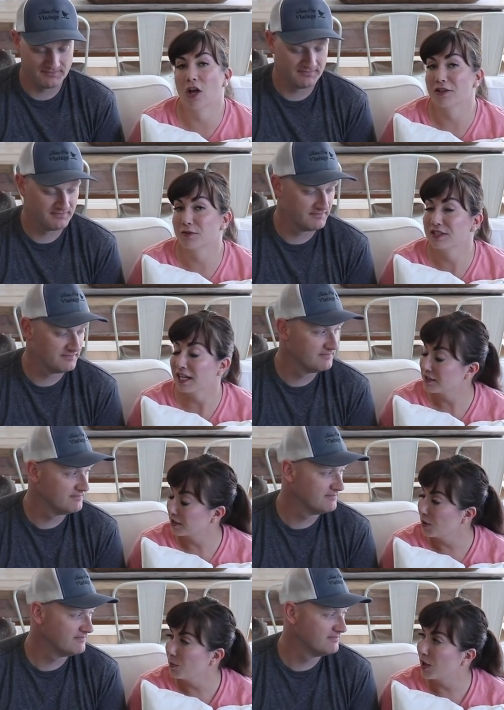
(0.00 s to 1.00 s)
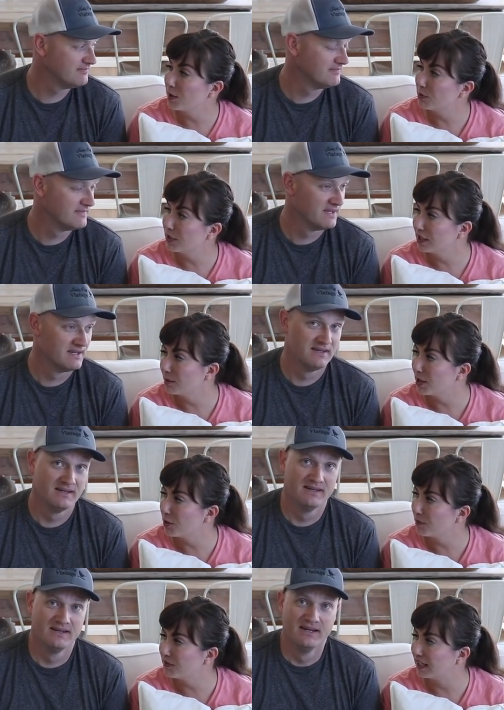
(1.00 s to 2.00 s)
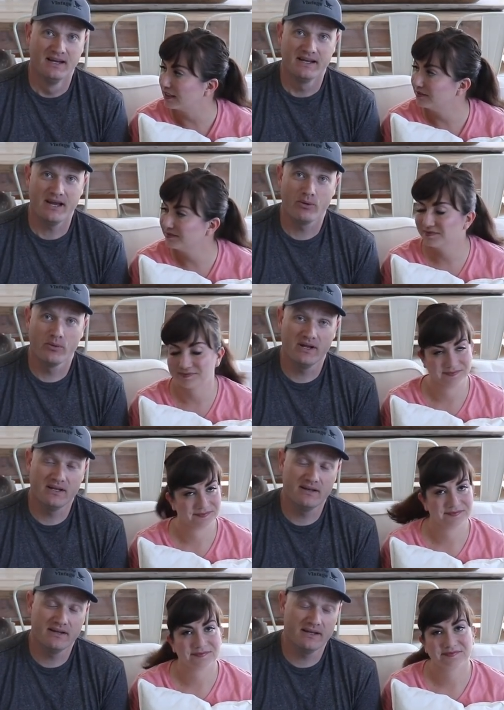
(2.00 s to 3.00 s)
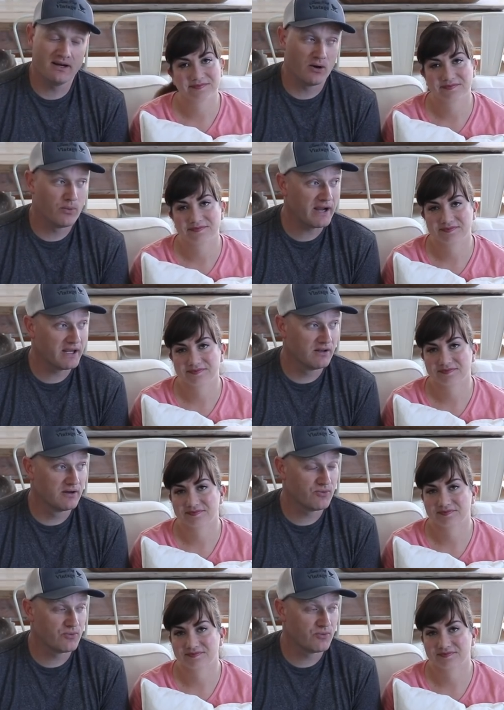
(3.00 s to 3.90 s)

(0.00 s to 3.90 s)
Speaker 1: lots of stenciling, we wound up doing a little bit of thrifting.
Speaker 2: Yeah, we went and did our regular